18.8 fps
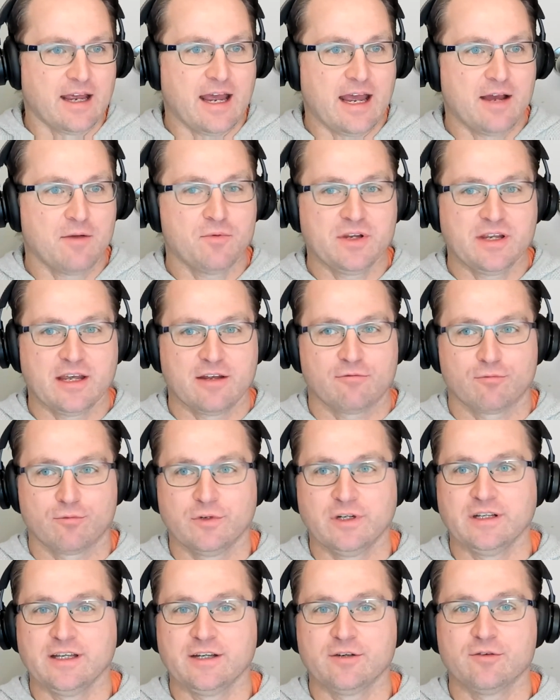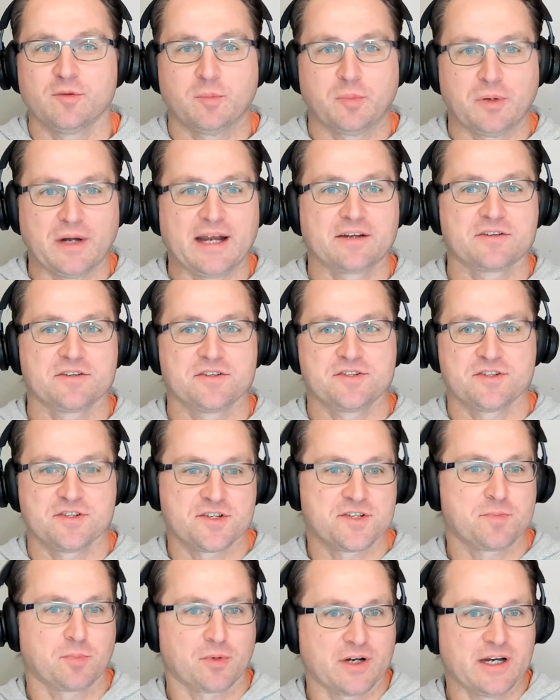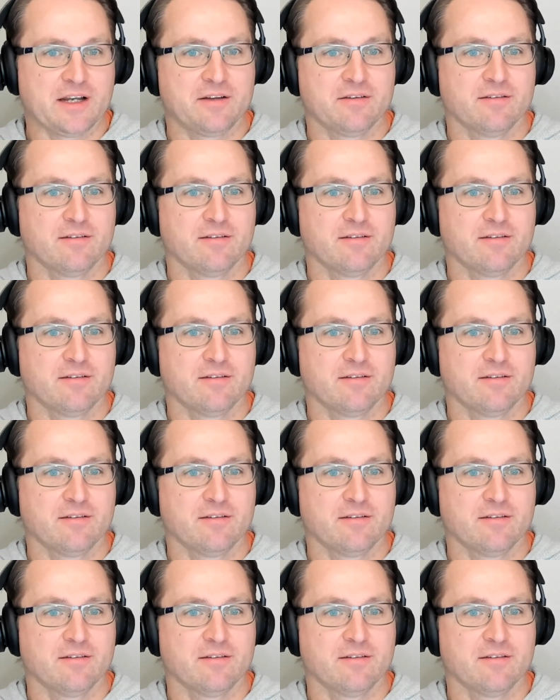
we get really good practice to spread.